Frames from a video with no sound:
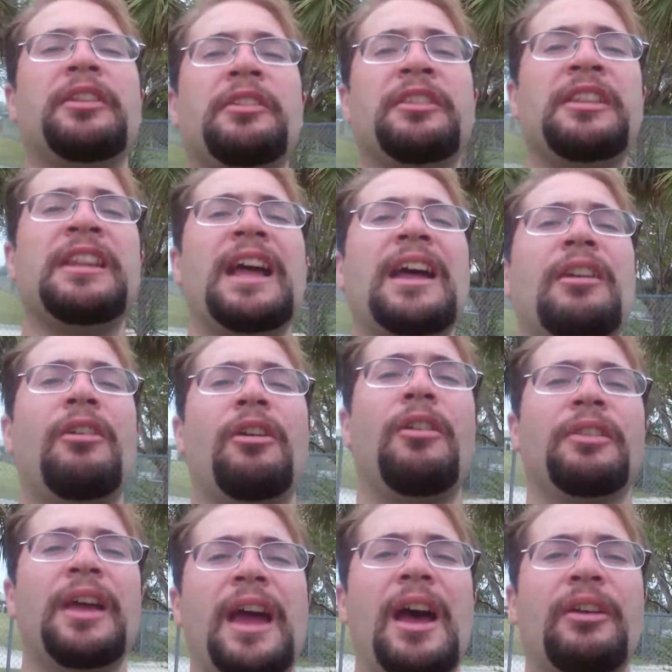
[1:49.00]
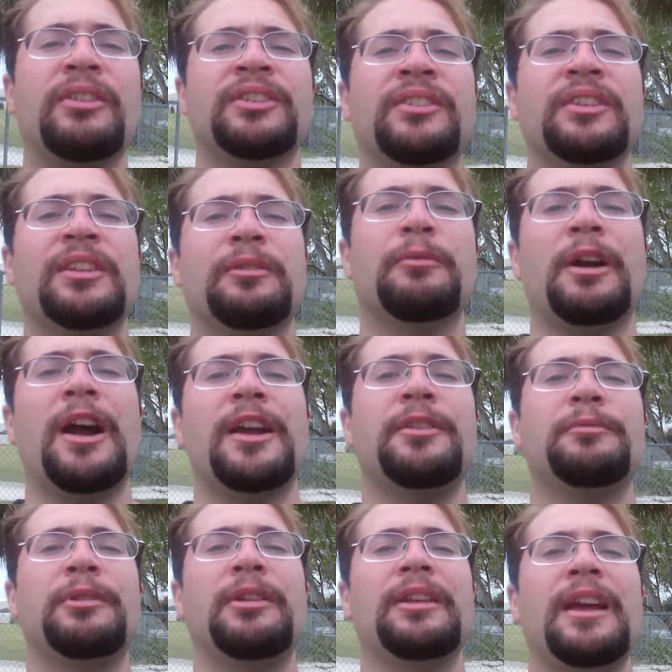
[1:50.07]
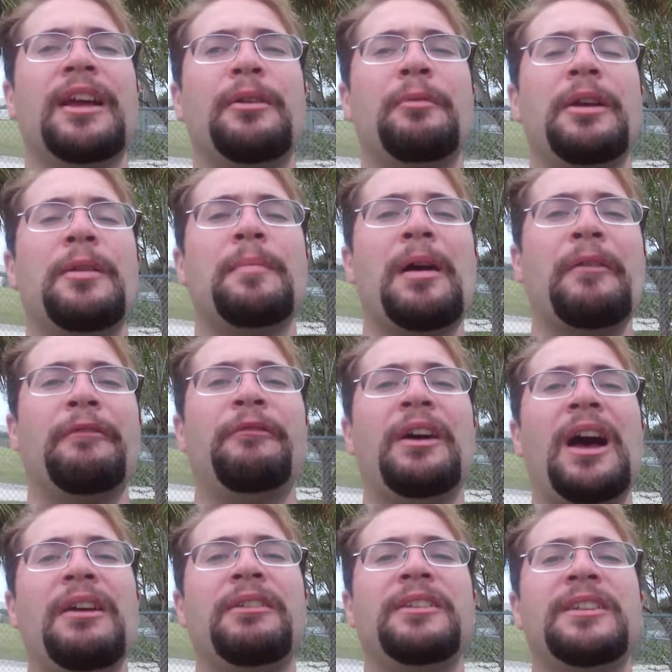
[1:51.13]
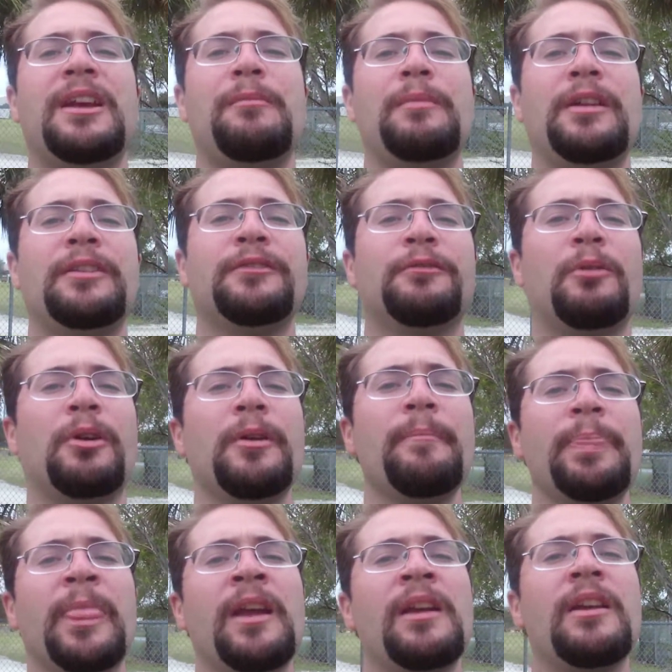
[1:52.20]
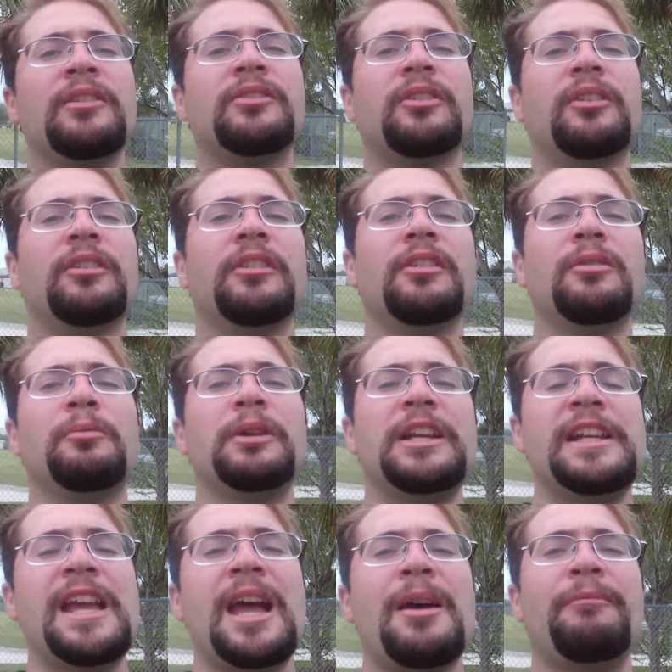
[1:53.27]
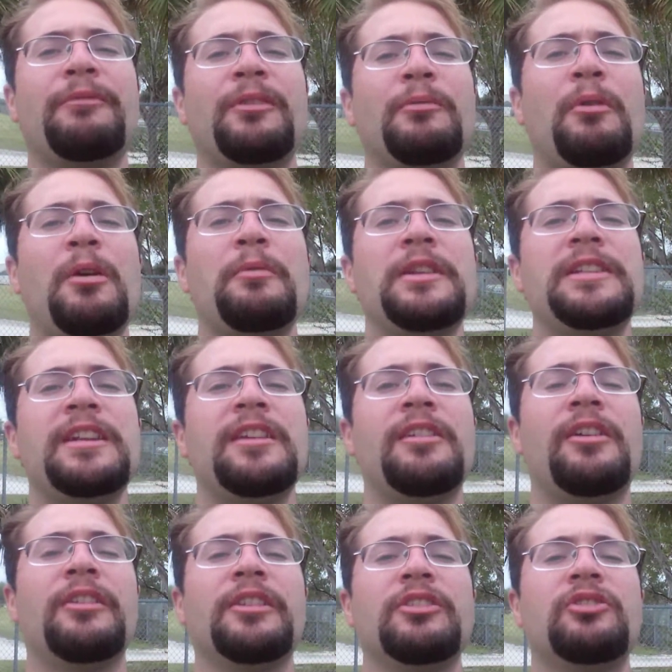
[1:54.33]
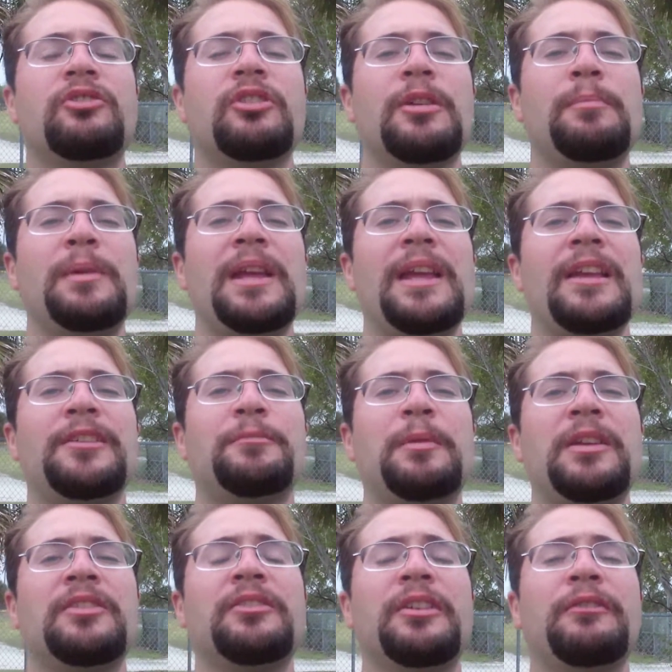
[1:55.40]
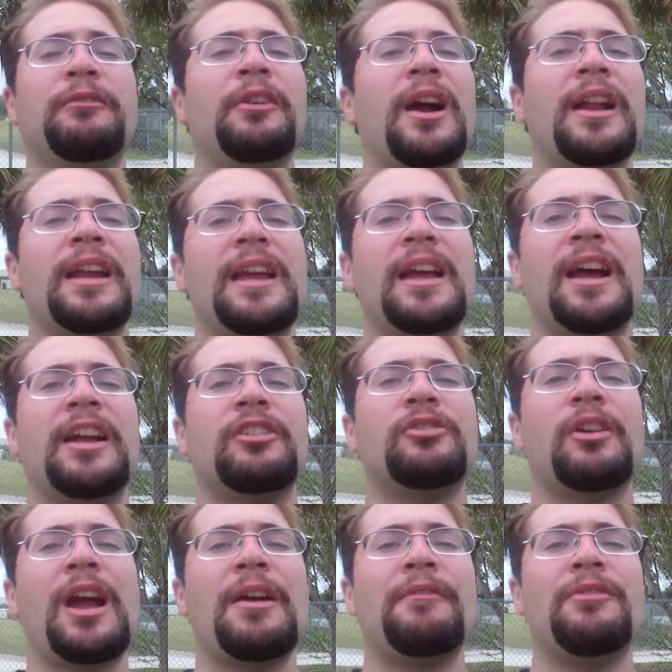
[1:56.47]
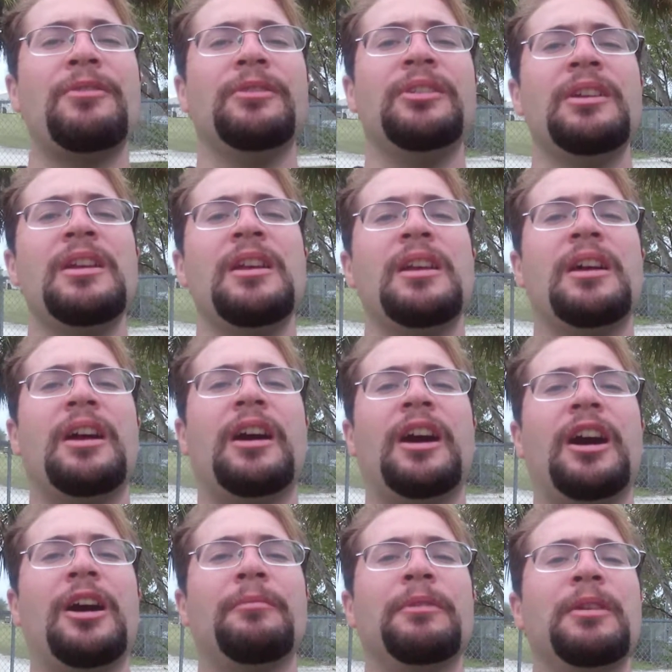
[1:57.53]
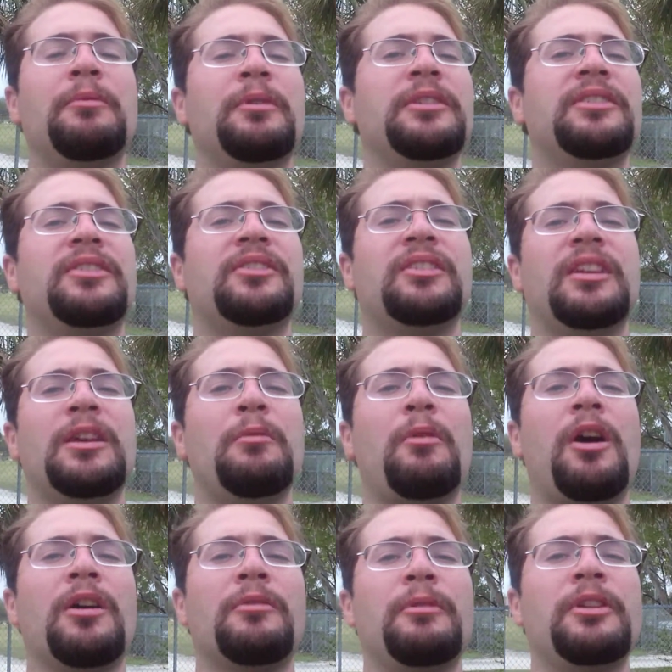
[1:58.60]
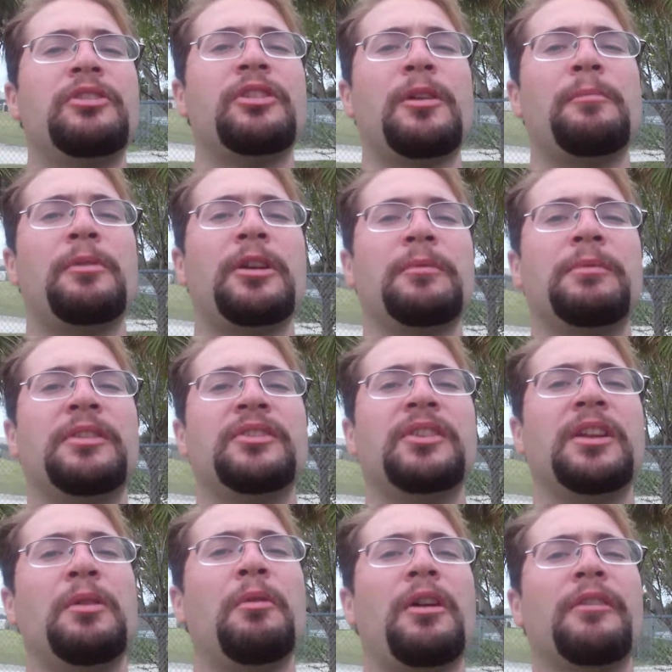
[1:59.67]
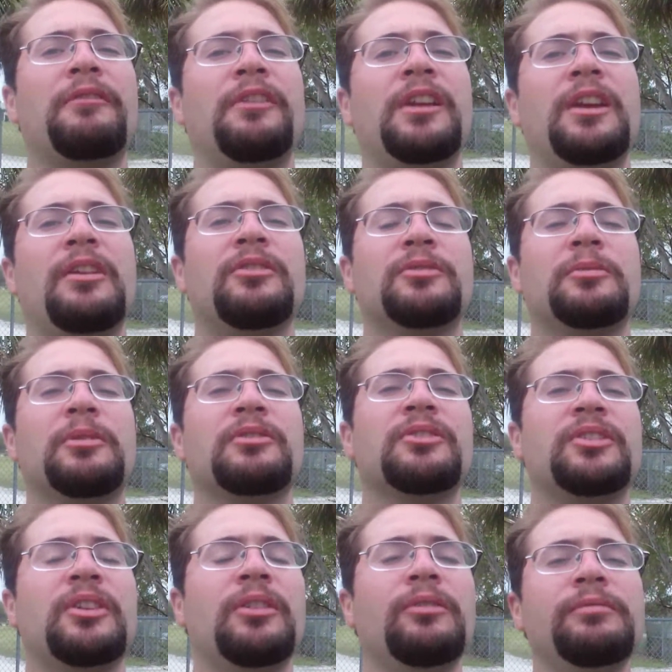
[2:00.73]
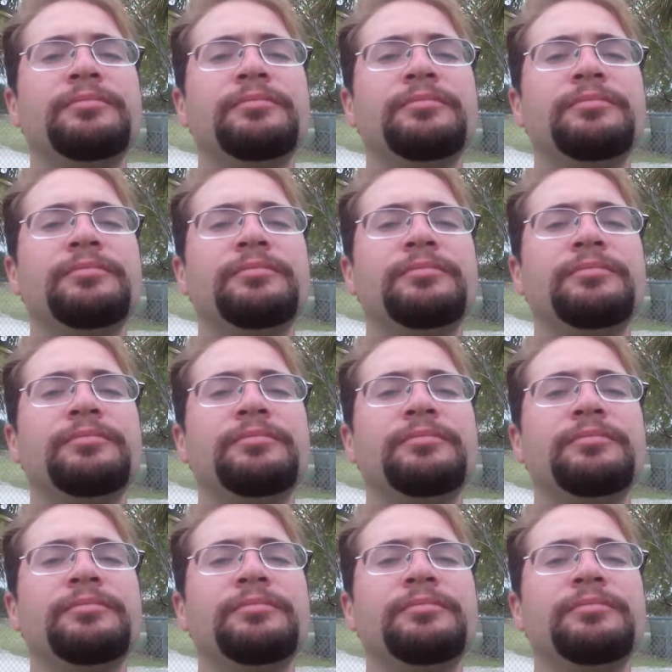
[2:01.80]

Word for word: than that, all the houses and the rides we only had to wait about 5 to 10 minutes for. So a little recap for what we did on this trip is basically Friday I traveled. Um, then went to City Walk, which I'll put up the City Walk videos real soon.